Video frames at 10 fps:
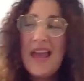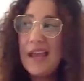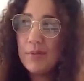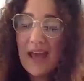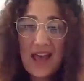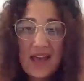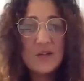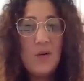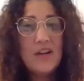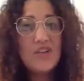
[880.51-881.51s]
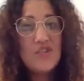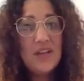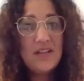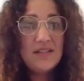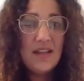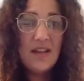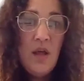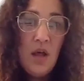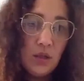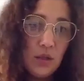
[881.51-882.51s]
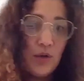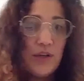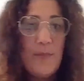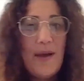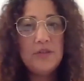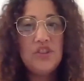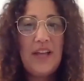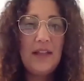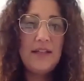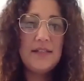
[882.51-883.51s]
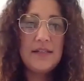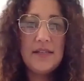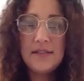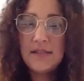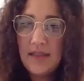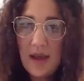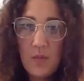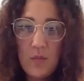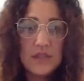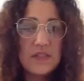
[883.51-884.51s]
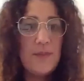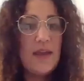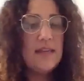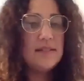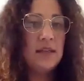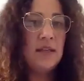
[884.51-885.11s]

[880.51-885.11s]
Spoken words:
able to ask questions and learn about challenges in that workspace